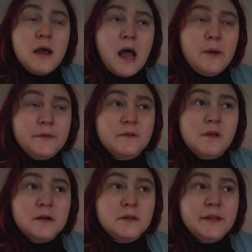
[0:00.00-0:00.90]
I was
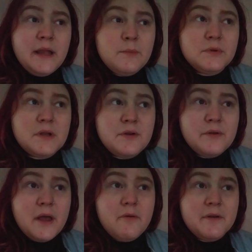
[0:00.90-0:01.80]
luckily able to do
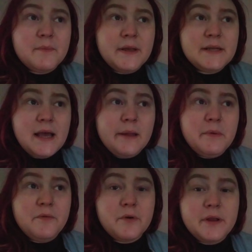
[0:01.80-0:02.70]
that with my dad
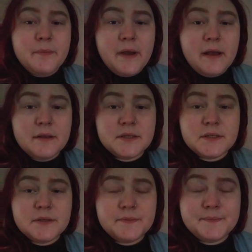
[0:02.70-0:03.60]
before he passed.